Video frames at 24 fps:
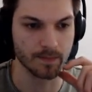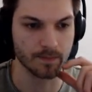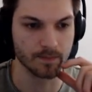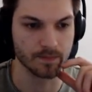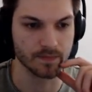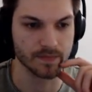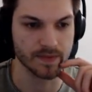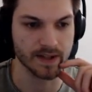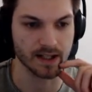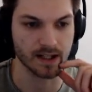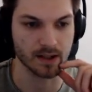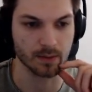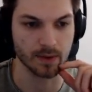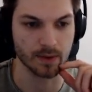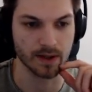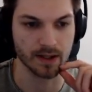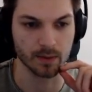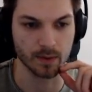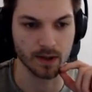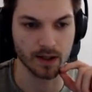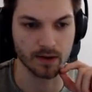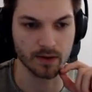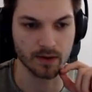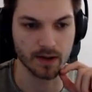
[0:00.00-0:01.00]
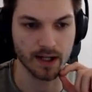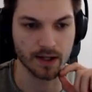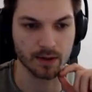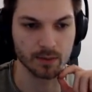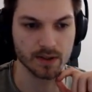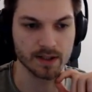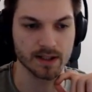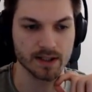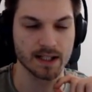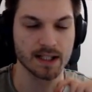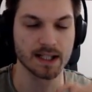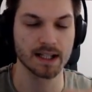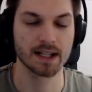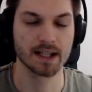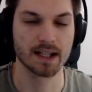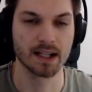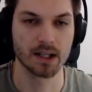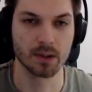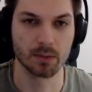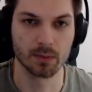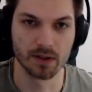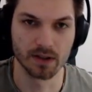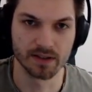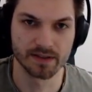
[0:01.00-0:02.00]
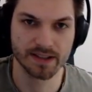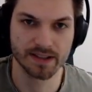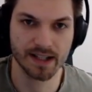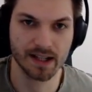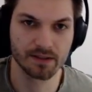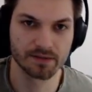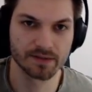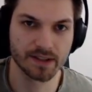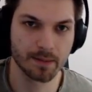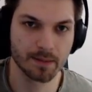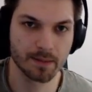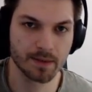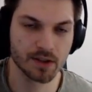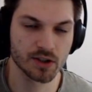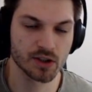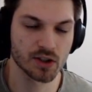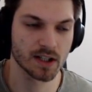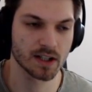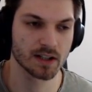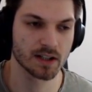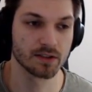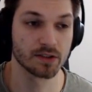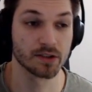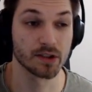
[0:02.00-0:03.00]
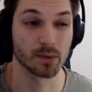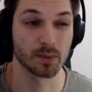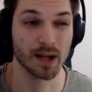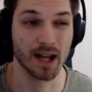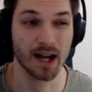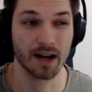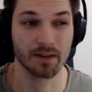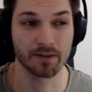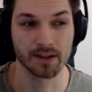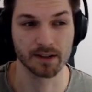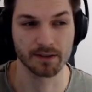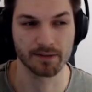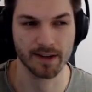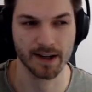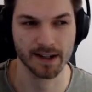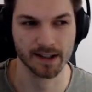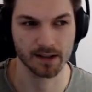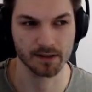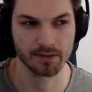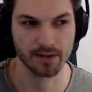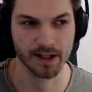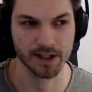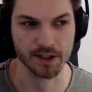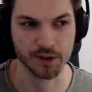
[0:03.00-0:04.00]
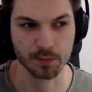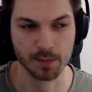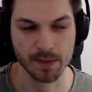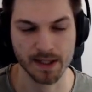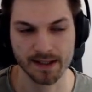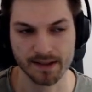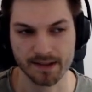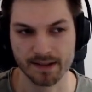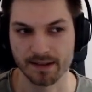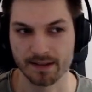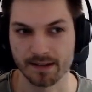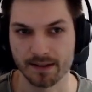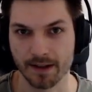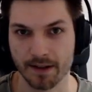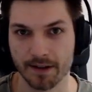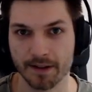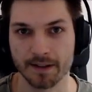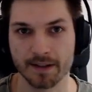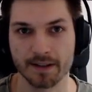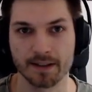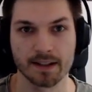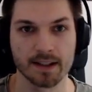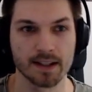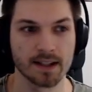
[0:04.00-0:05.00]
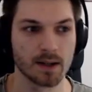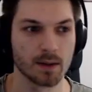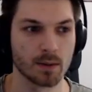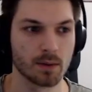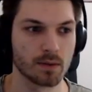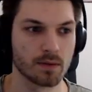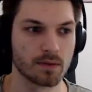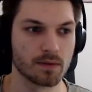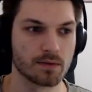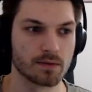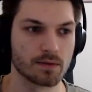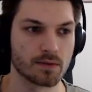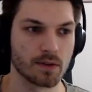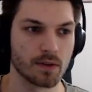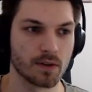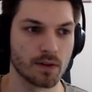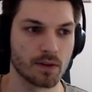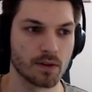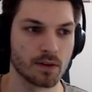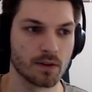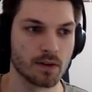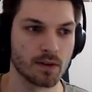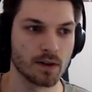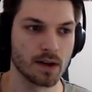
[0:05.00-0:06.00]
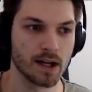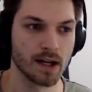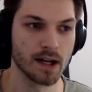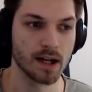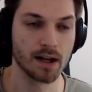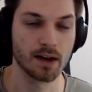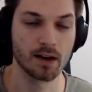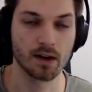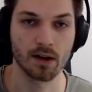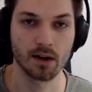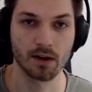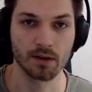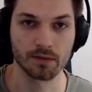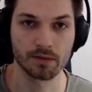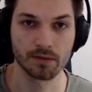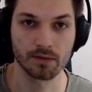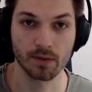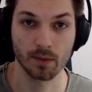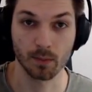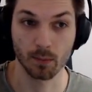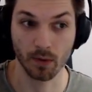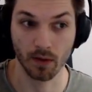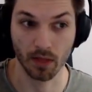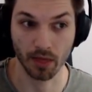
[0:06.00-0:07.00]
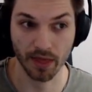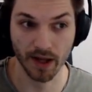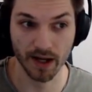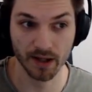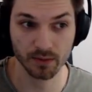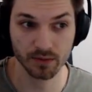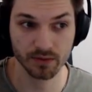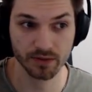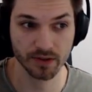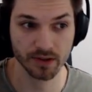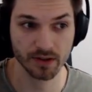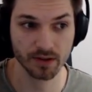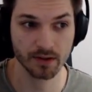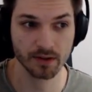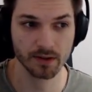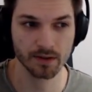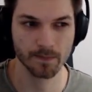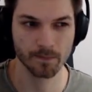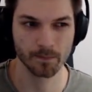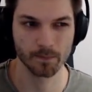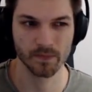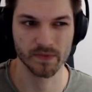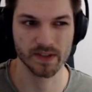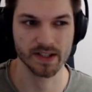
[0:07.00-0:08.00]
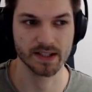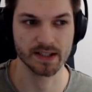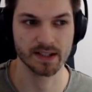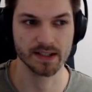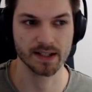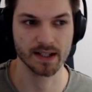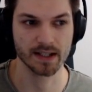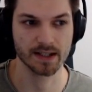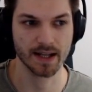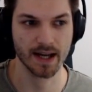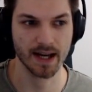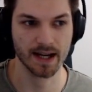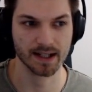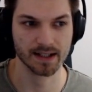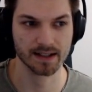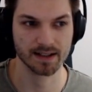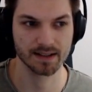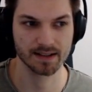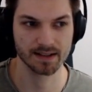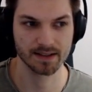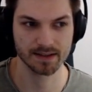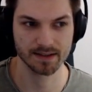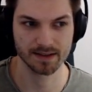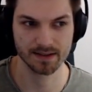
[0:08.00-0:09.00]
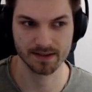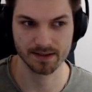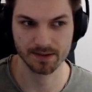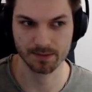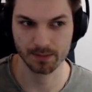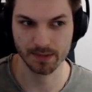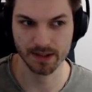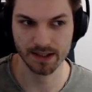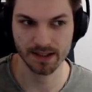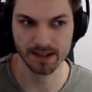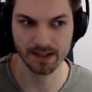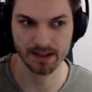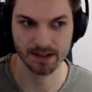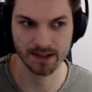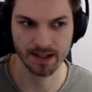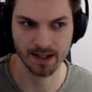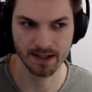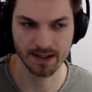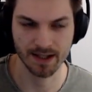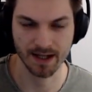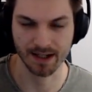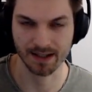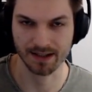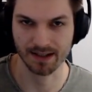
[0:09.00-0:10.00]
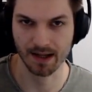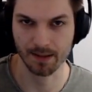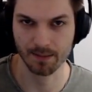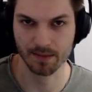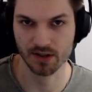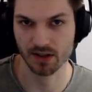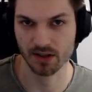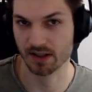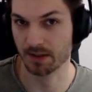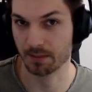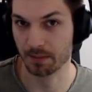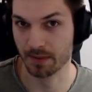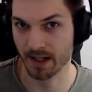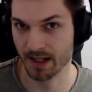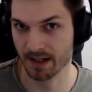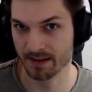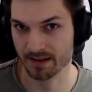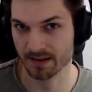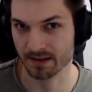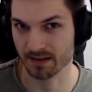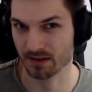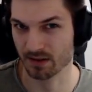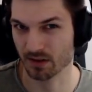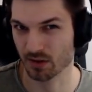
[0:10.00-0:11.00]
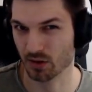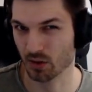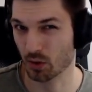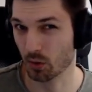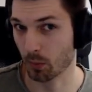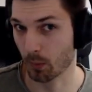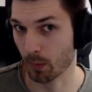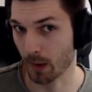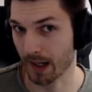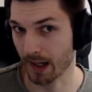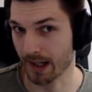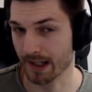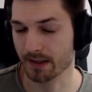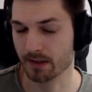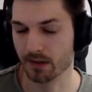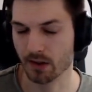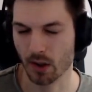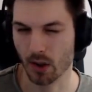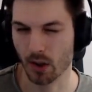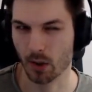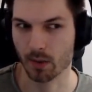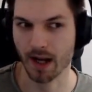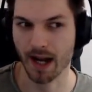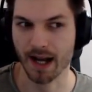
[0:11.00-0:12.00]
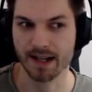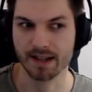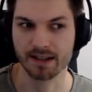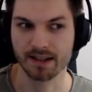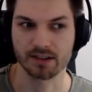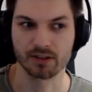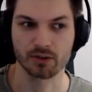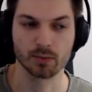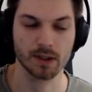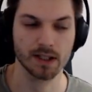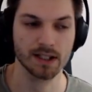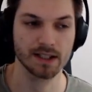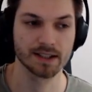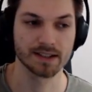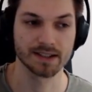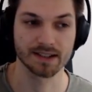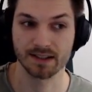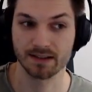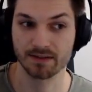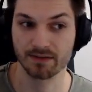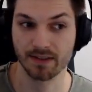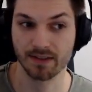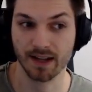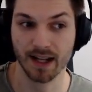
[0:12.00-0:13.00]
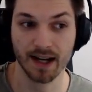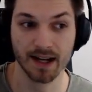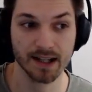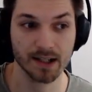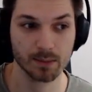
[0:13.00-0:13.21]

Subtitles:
take away the 100, it will self-damage. So we have an effective HP at the start of 1000. The attack speed and the attack damage, the DPS is quite okay as well. It is flying,